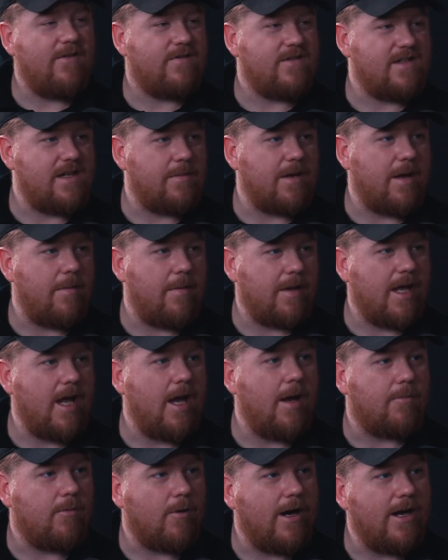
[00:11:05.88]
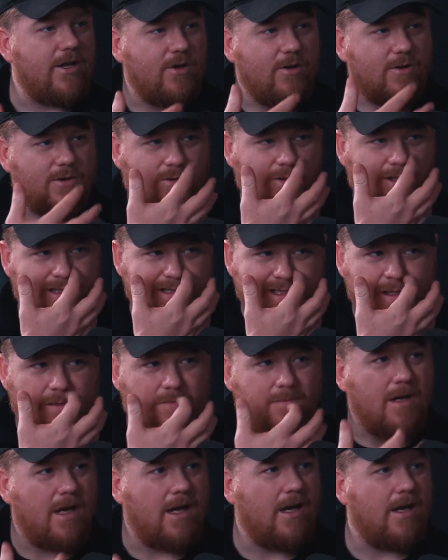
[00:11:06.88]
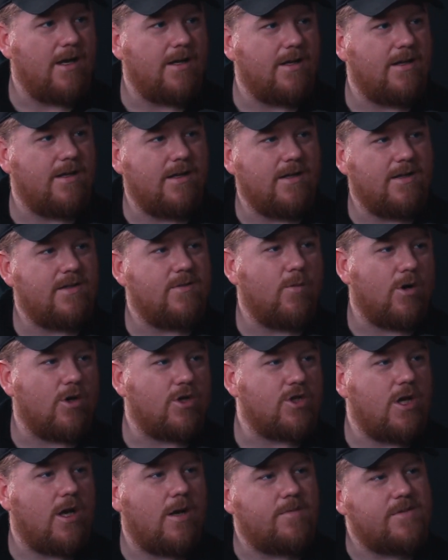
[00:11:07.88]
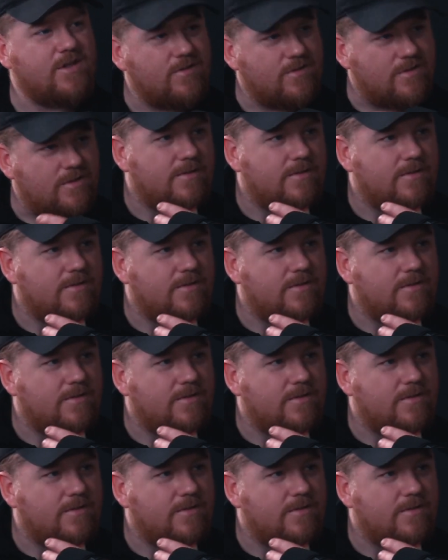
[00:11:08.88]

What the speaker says: some coming up, right? You're doing some workshops or?